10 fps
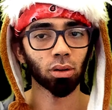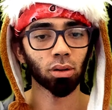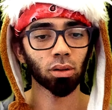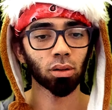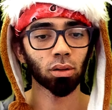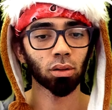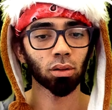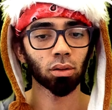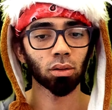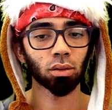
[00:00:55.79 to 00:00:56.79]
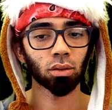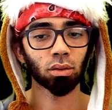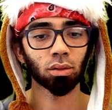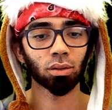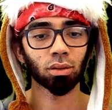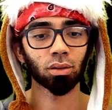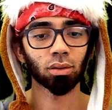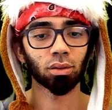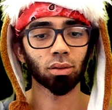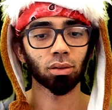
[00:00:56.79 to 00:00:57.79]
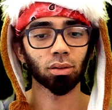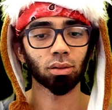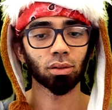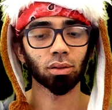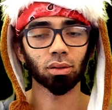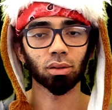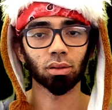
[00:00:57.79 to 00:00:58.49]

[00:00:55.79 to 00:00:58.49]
[no speech]